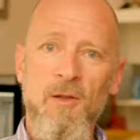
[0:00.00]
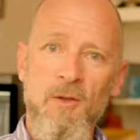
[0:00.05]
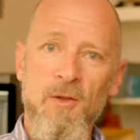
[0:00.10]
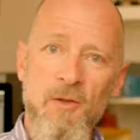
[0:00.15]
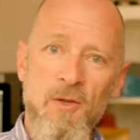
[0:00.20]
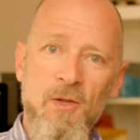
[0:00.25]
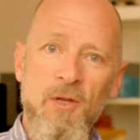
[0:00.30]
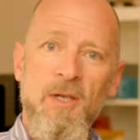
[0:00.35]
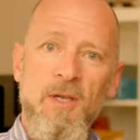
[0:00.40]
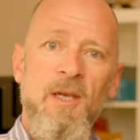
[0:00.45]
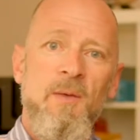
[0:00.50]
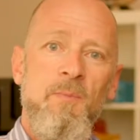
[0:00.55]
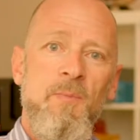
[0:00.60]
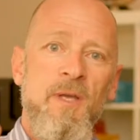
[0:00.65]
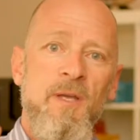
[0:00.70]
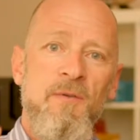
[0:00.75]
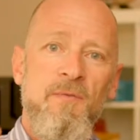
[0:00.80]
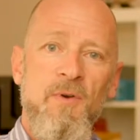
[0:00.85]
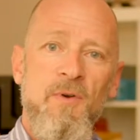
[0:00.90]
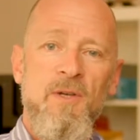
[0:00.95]
look at
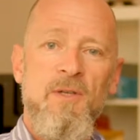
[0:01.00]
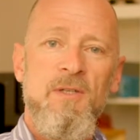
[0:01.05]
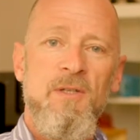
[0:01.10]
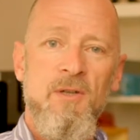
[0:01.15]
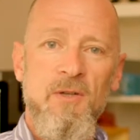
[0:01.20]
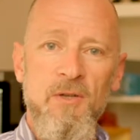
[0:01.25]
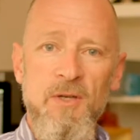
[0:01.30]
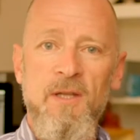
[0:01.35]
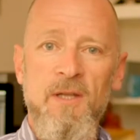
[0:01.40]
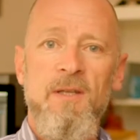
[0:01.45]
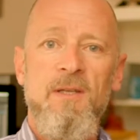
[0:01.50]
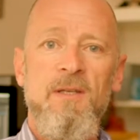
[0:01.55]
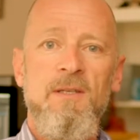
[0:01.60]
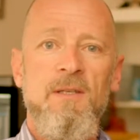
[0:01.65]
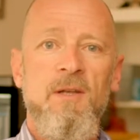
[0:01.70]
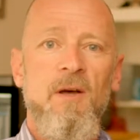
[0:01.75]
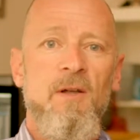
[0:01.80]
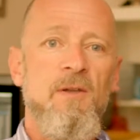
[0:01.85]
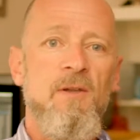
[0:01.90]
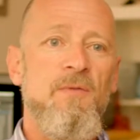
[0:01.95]
me first, look at this
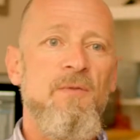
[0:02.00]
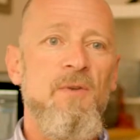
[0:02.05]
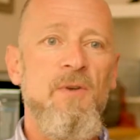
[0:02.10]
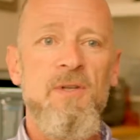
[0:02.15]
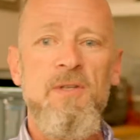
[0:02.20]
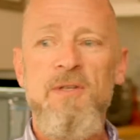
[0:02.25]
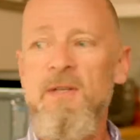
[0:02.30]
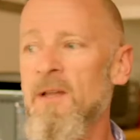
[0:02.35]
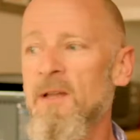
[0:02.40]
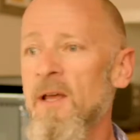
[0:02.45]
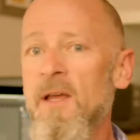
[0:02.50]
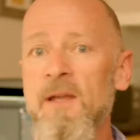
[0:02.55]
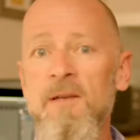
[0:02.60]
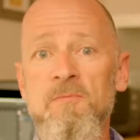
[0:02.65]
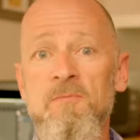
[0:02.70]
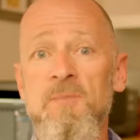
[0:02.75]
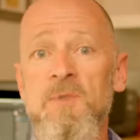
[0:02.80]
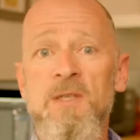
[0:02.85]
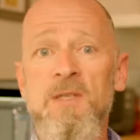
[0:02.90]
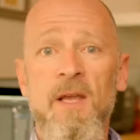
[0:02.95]
color first, and
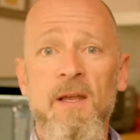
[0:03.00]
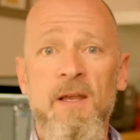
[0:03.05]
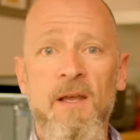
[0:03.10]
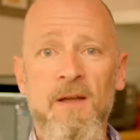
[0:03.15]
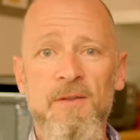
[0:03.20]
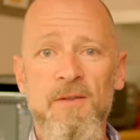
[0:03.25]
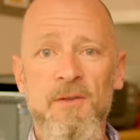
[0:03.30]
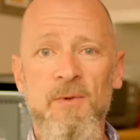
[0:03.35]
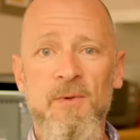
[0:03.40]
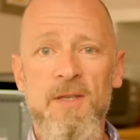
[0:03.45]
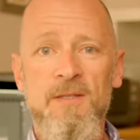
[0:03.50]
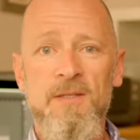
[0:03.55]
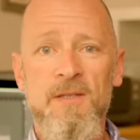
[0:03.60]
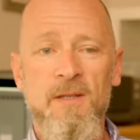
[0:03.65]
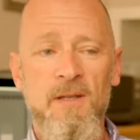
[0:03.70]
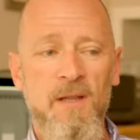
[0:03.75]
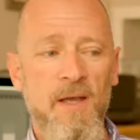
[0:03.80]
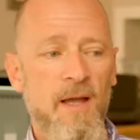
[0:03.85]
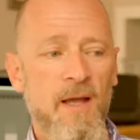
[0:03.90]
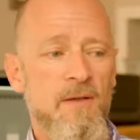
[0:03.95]
then check out the rest of
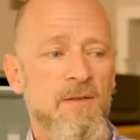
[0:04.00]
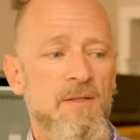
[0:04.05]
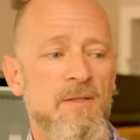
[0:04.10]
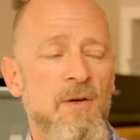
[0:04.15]
the layout.